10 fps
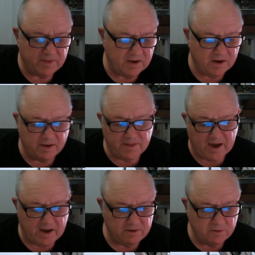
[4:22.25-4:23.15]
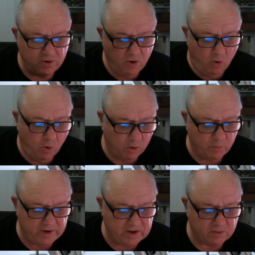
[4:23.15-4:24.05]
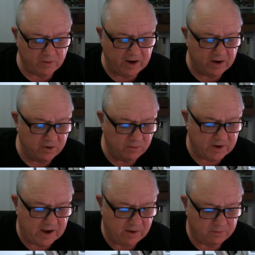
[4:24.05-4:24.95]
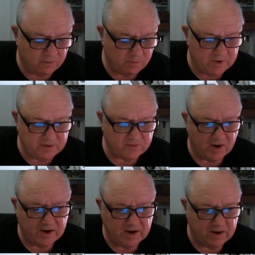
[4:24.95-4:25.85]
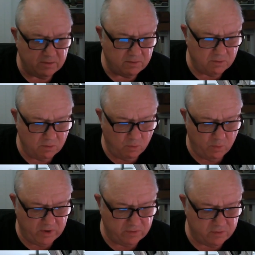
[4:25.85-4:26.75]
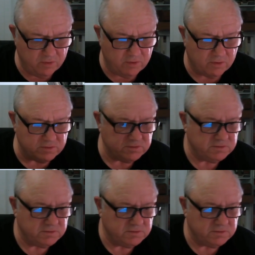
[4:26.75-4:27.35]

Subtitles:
that, or we can create a new account, or we can sign in with Google.